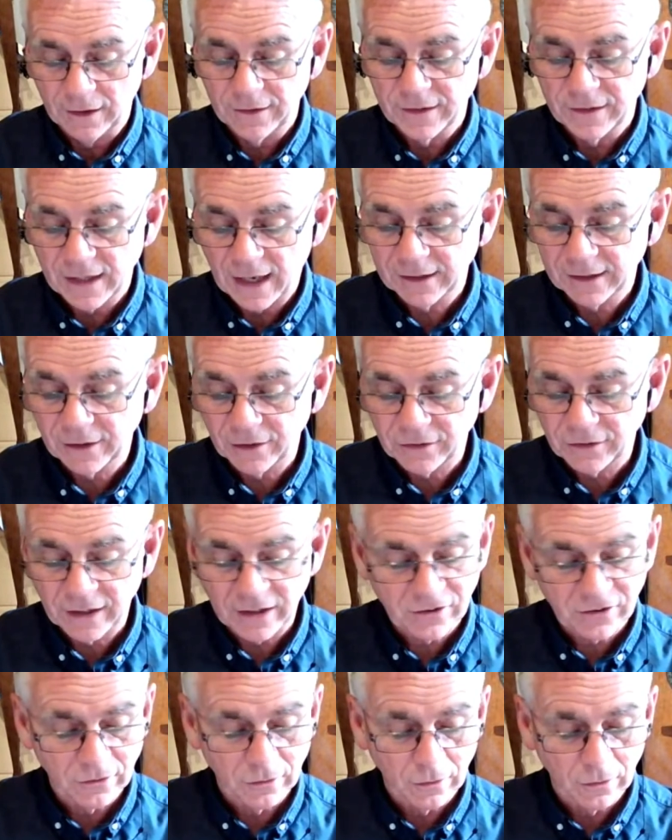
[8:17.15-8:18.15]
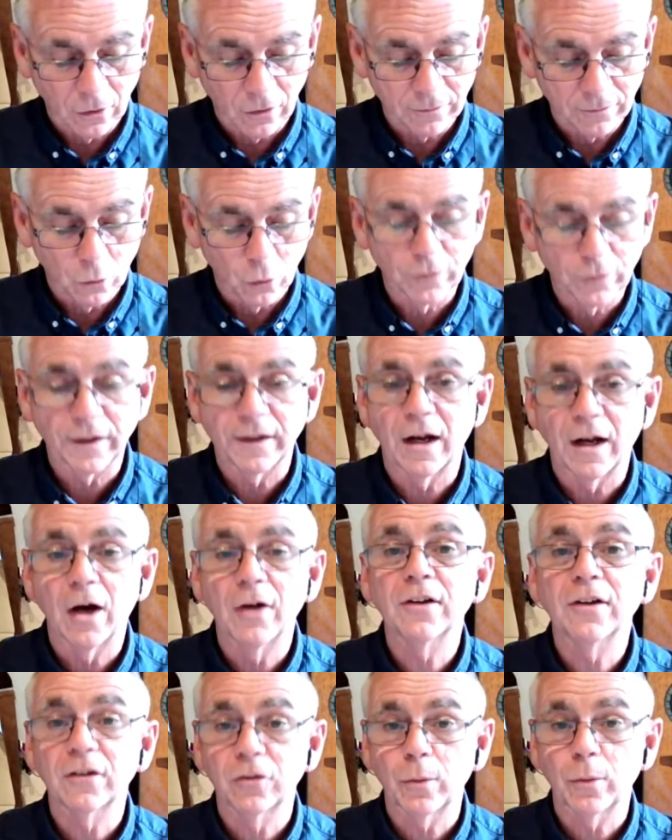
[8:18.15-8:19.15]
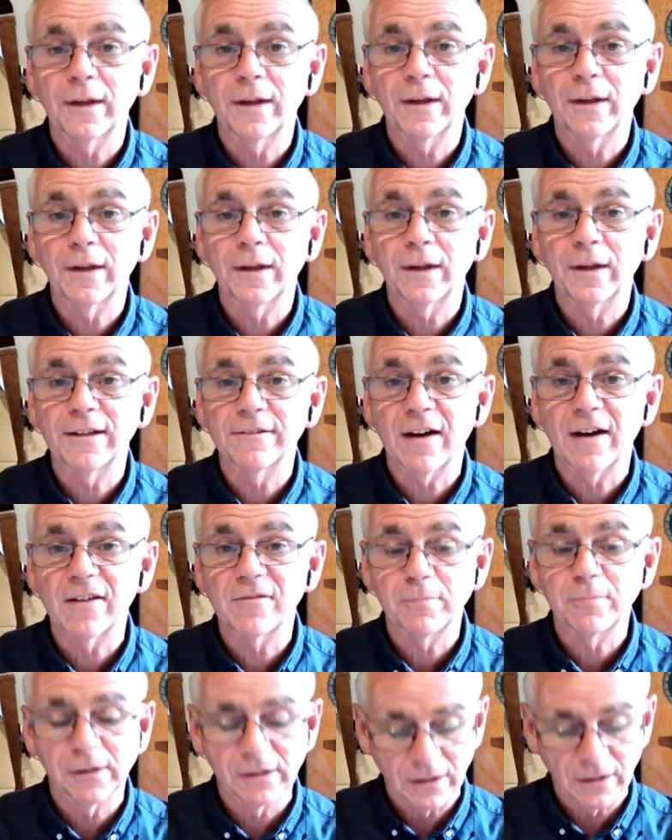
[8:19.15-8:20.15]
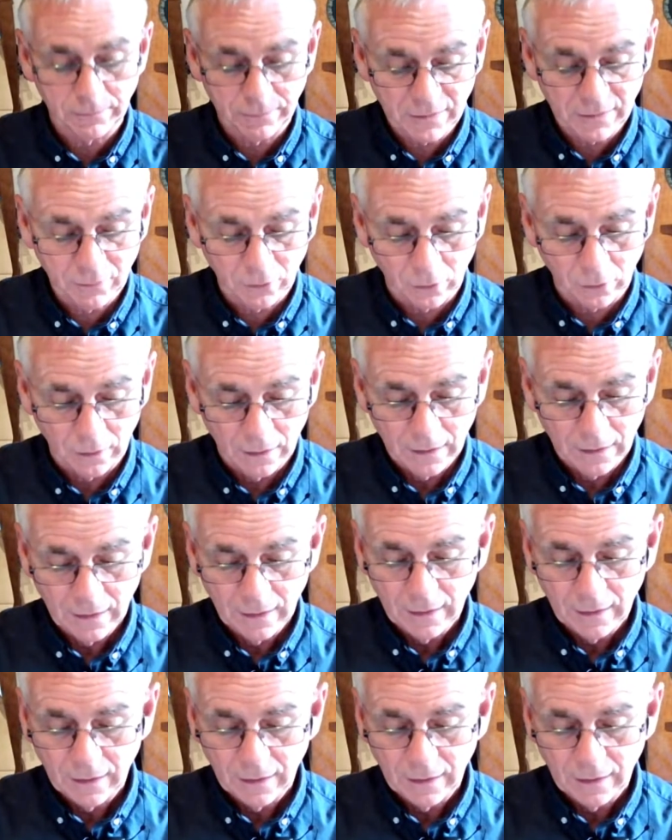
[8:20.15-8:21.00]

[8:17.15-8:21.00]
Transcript: in the island nation of more than 125 million people,